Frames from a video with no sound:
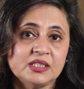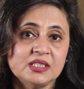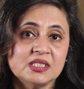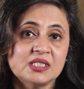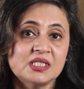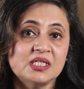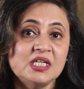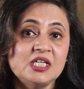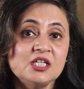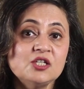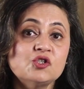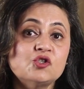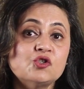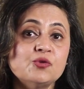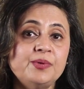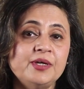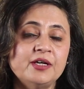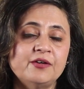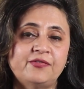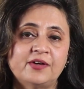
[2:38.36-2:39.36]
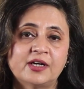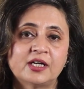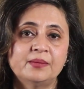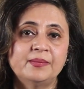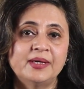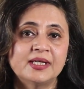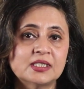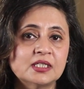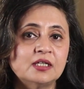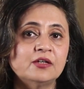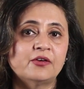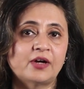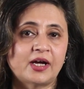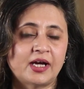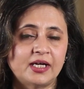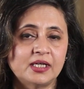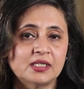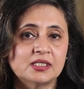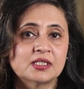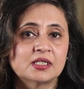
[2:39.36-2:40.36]
ceased to be a fundamental
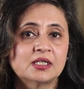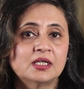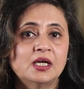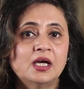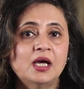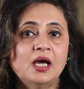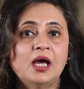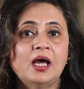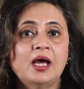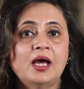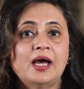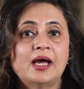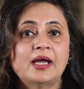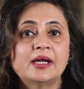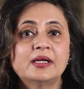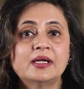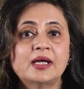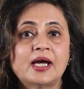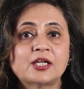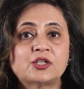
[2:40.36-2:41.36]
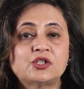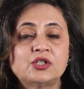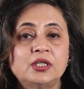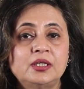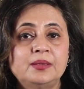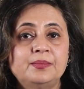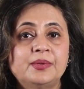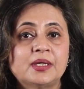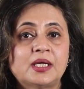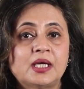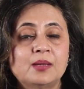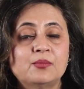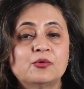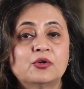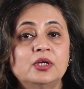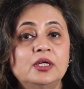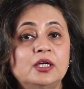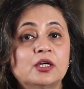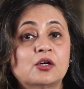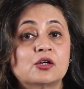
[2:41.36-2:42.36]
right and actually became
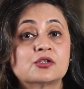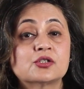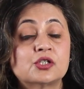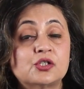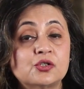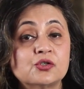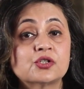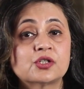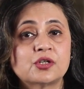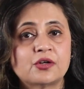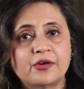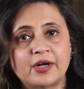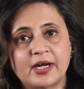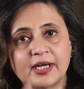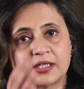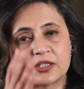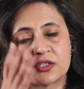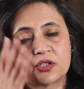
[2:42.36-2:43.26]
only a constitutional right.